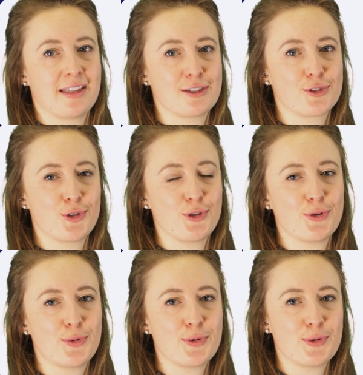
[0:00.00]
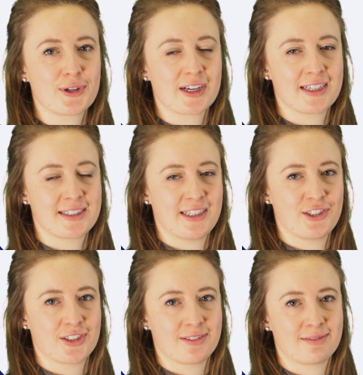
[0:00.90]
that suit your
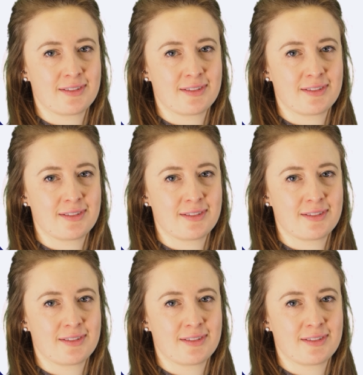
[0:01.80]
organisation.